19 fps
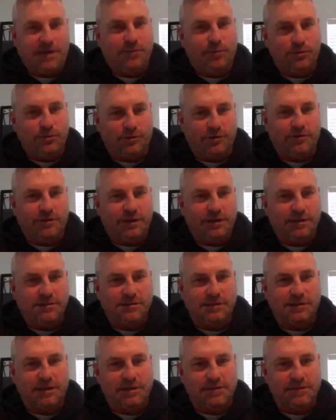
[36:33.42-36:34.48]
we'll do,
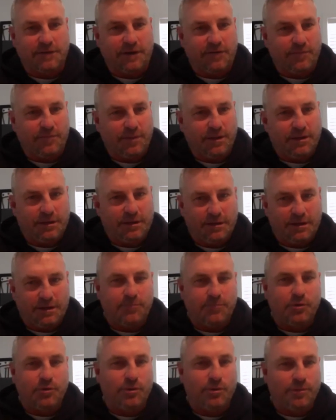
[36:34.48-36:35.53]
Ellis. Thanks for having me, and
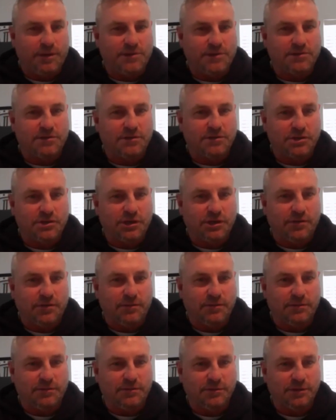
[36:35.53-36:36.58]
um, all the best for the show,
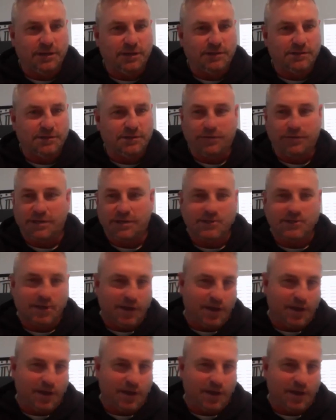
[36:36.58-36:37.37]
and good luck to the Reds.